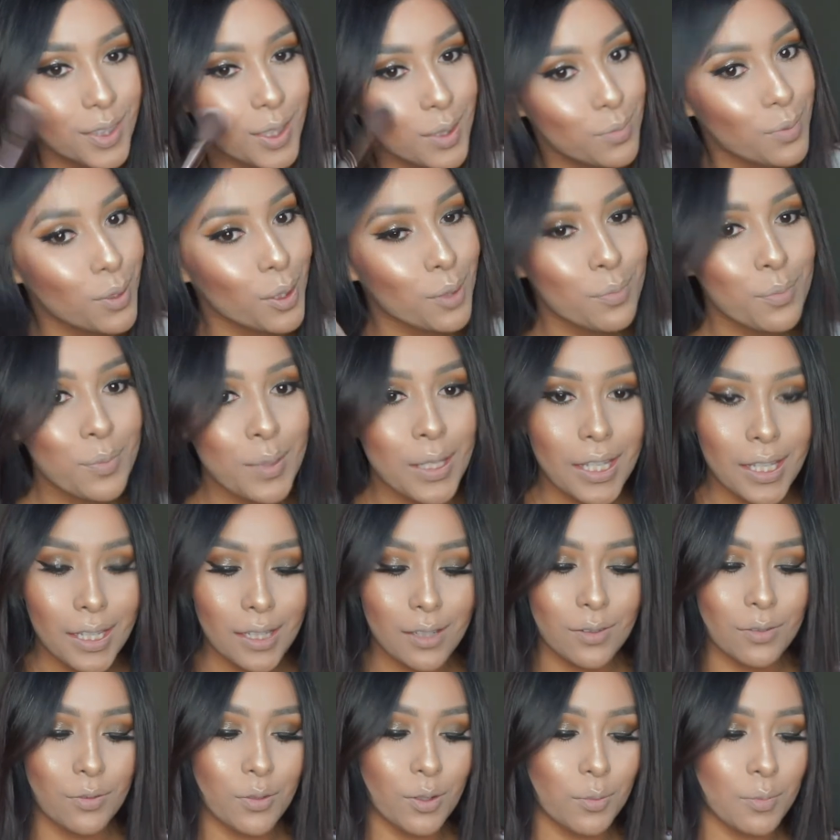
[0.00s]
more pink
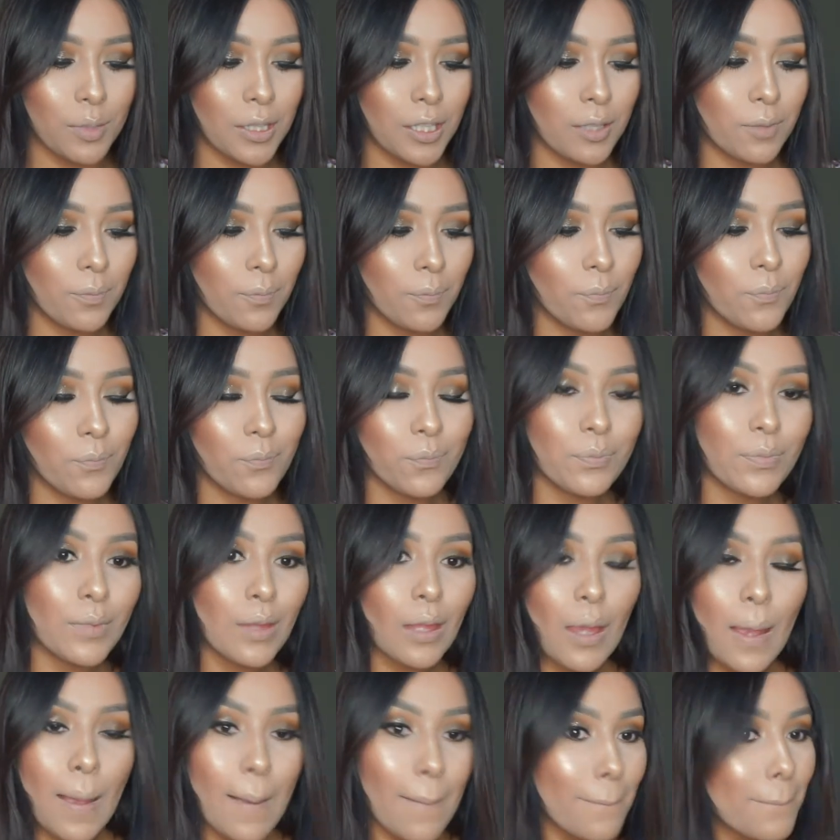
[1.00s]
for me
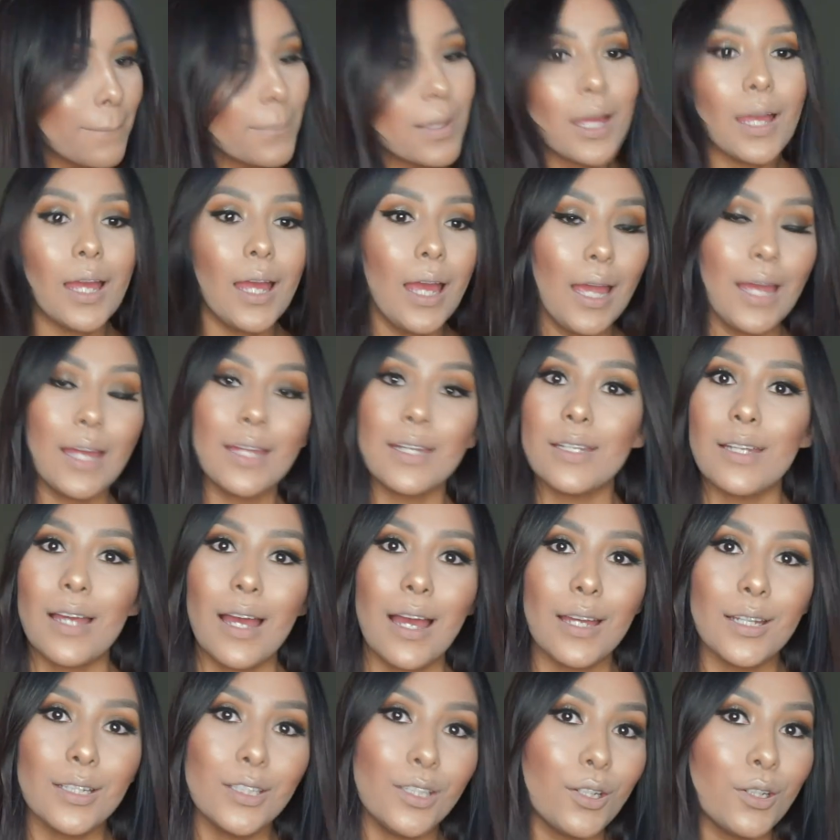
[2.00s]
and
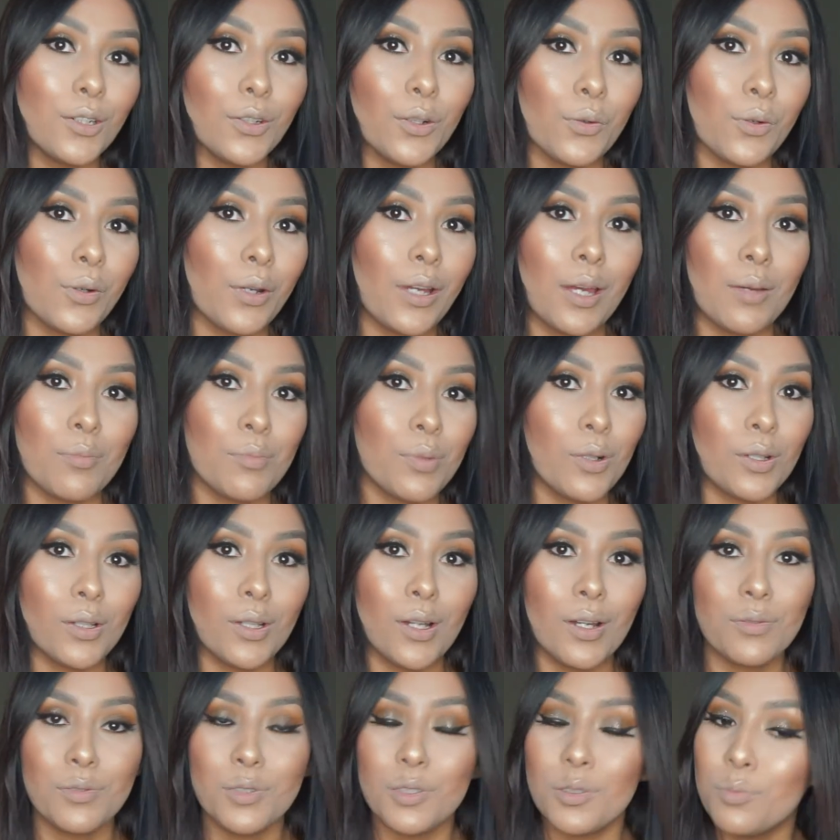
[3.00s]
your girl can't pull
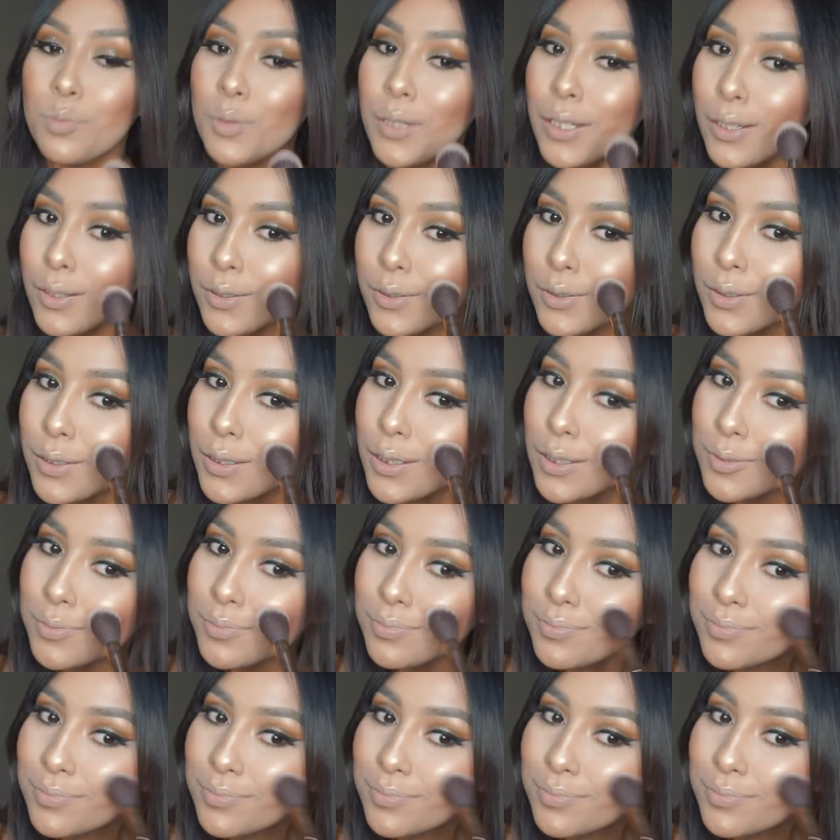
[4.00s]
off too pink.